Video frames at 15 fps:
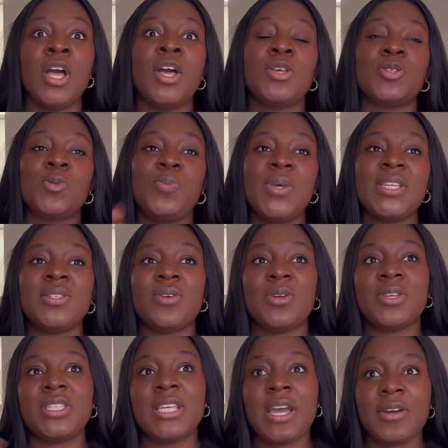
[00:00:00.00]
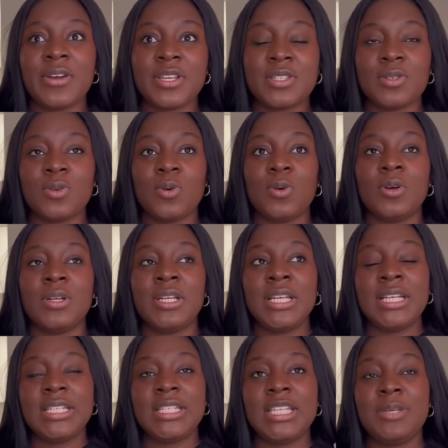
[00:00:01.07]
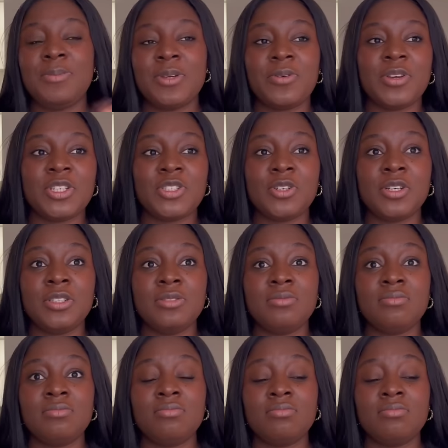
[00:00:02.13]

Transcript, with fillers: So based on your CRS score, the immigration